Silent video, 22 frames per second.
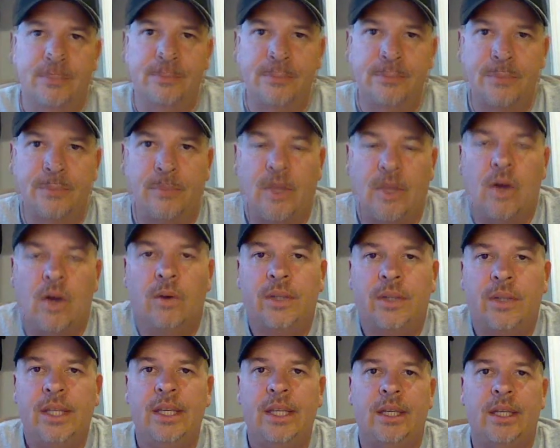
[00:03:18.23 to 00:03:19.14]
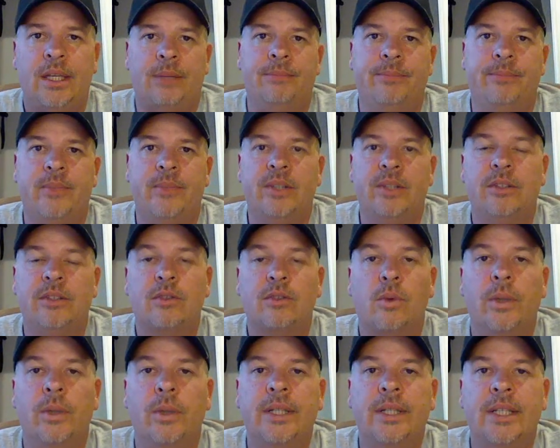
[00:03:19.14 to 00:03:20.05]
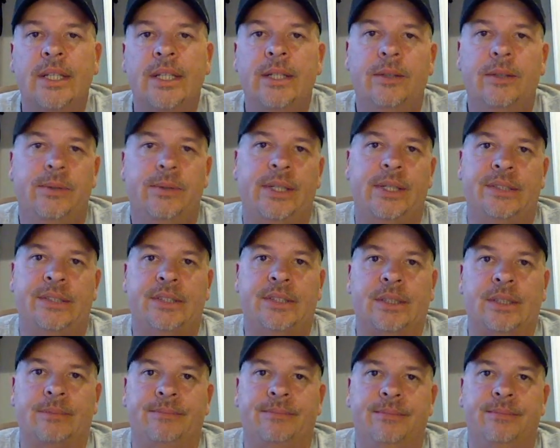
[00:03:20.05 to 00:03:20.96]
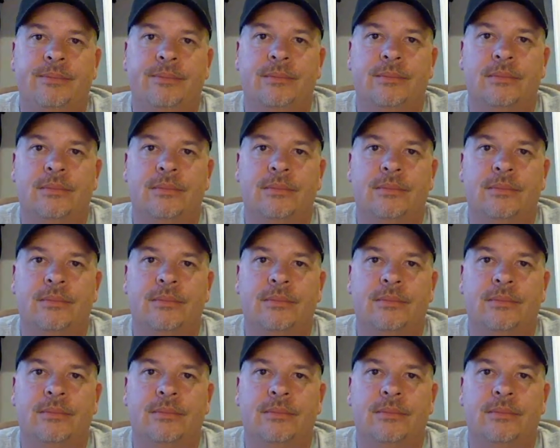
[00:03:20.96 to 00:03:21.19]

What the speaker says: Now, okay, this is going to get interesting.